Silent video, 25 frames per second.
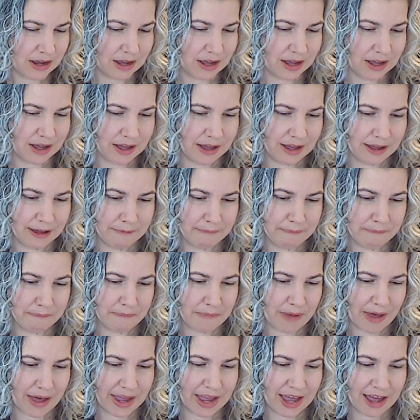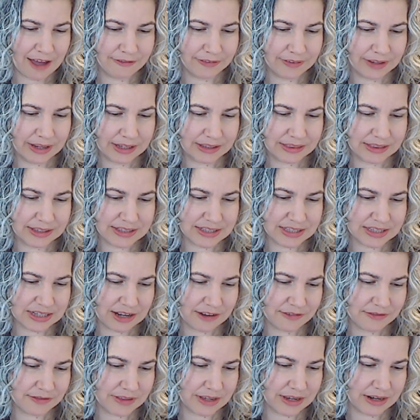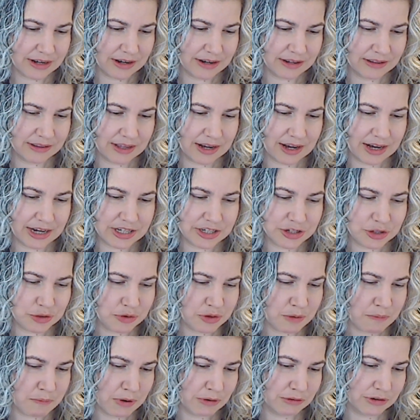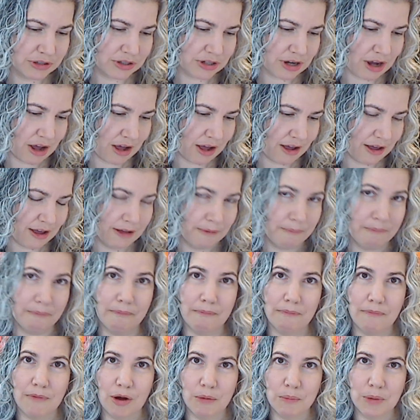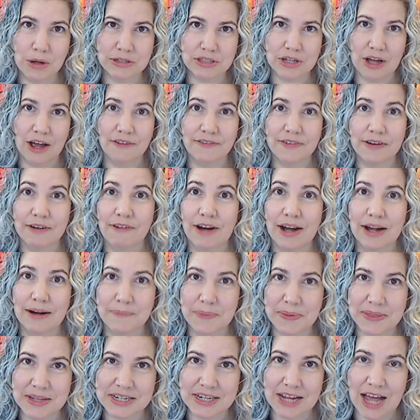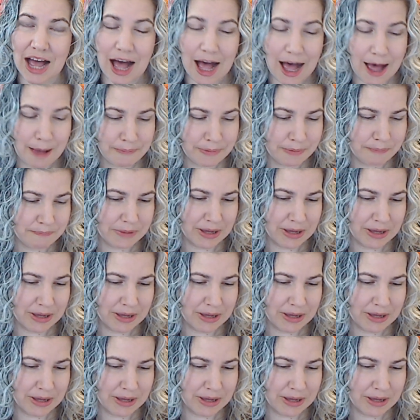I have like the stuff that I do the most often right up at the top,